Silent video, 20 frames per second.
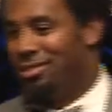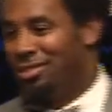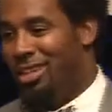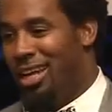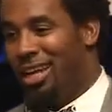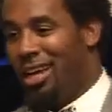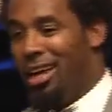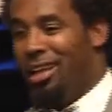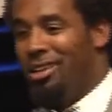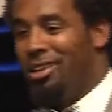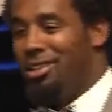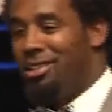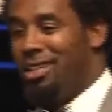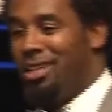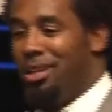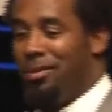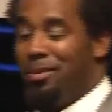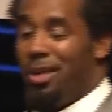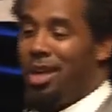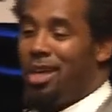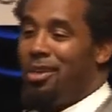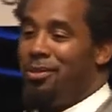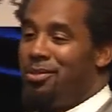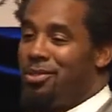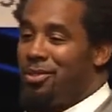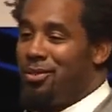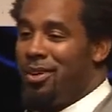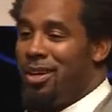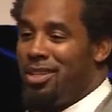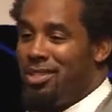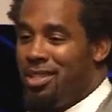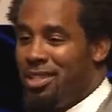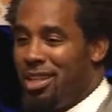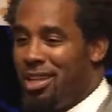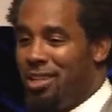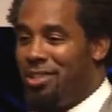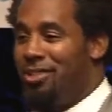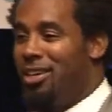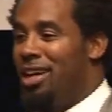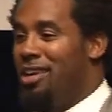And I kind of looked at him like he was crazy,
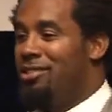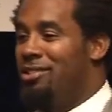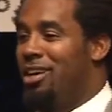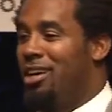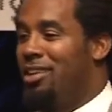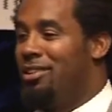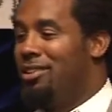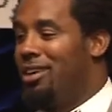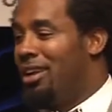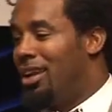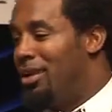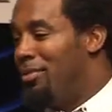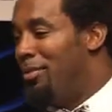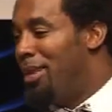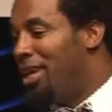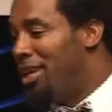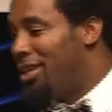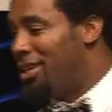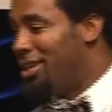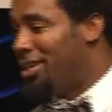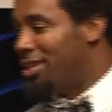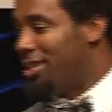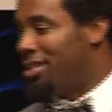like you guys are kind of looking at me.